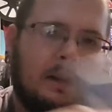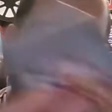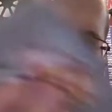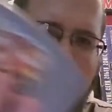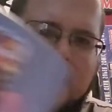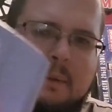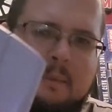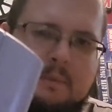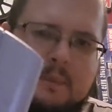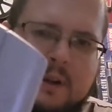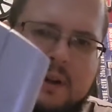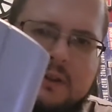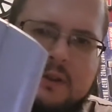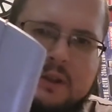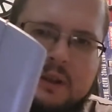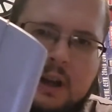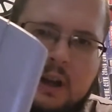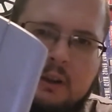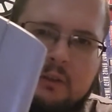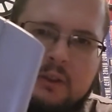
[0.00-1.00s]
Ah, there's
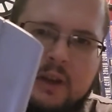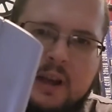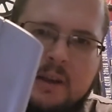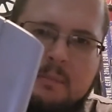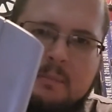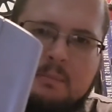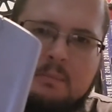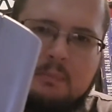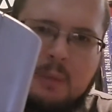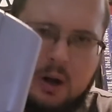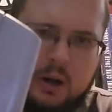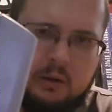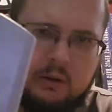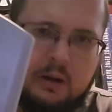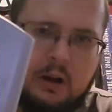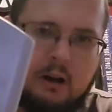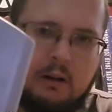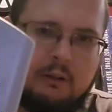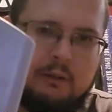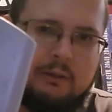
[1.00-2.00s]
a golf game. Mario
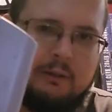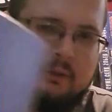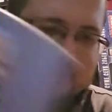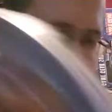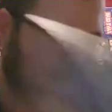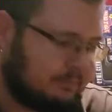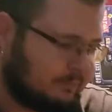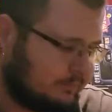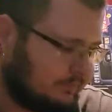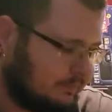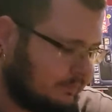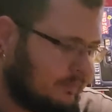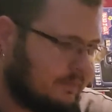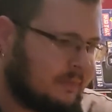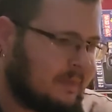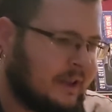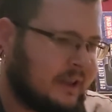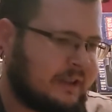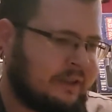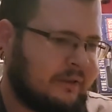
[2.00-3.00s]
Golf.
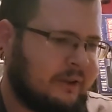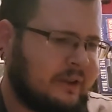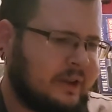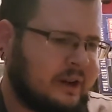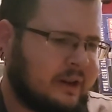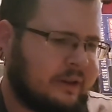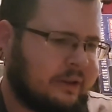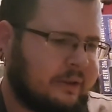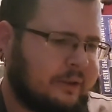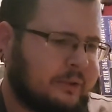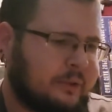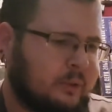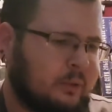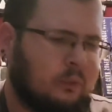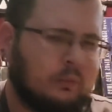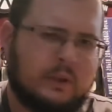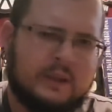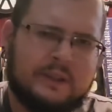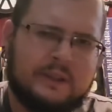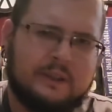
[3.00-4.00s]
I actually found that at a thrift store
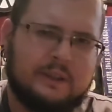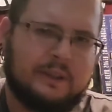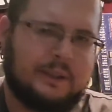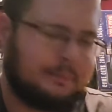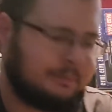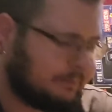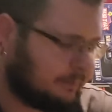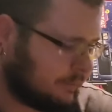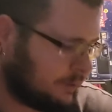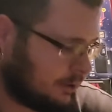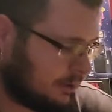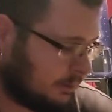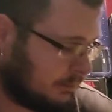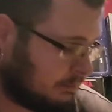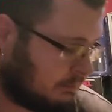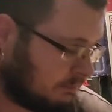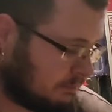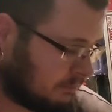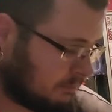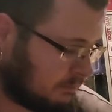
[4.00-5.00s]
recently, so
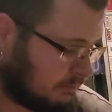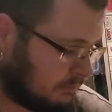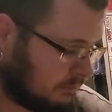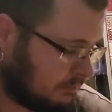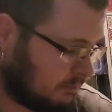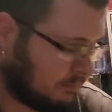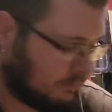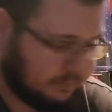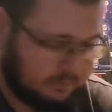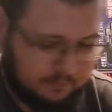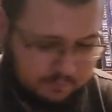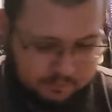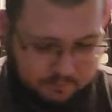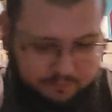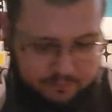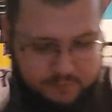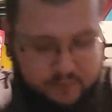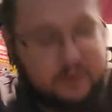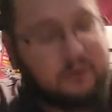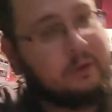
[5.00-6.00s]

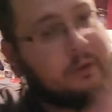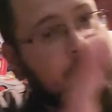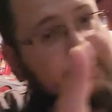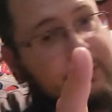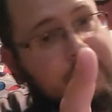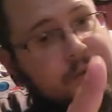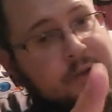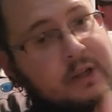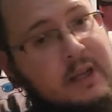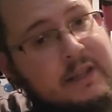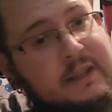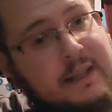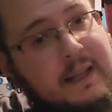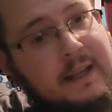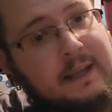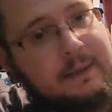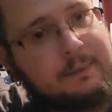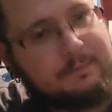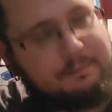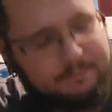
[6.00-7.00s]
thrift stores are not
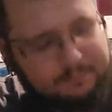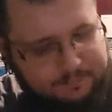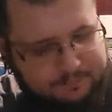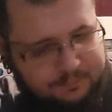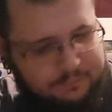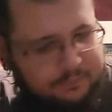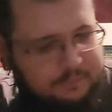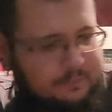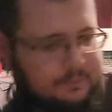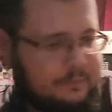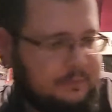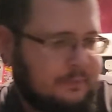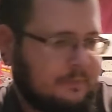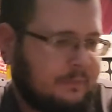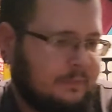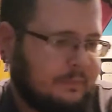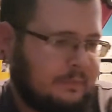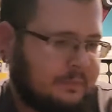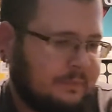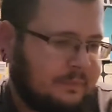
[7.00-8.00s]
dead.
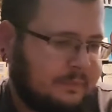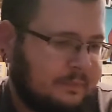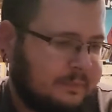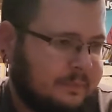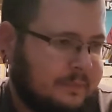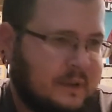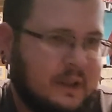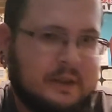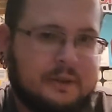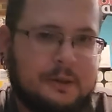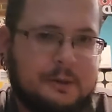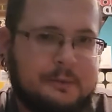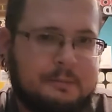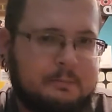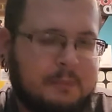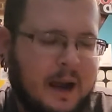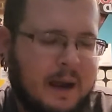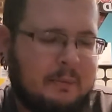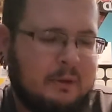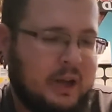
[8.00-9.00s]
They're just
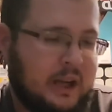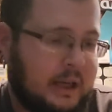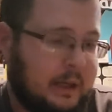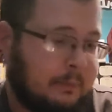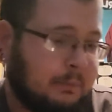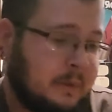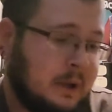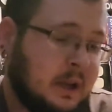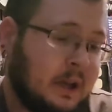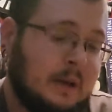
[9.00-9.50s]
hibernating.